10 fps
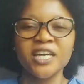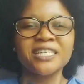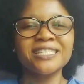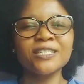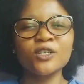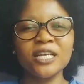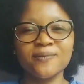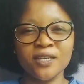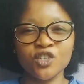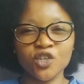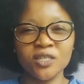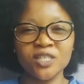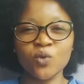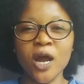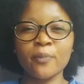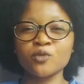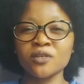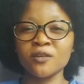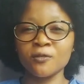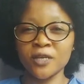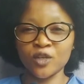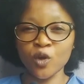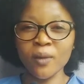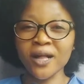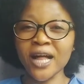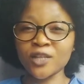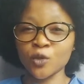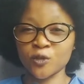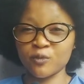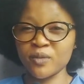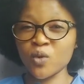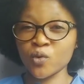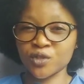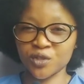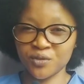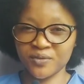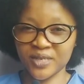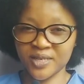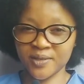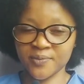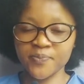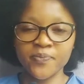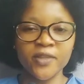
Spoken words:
This little explanation is what happens when a normal adult male wants to urinate.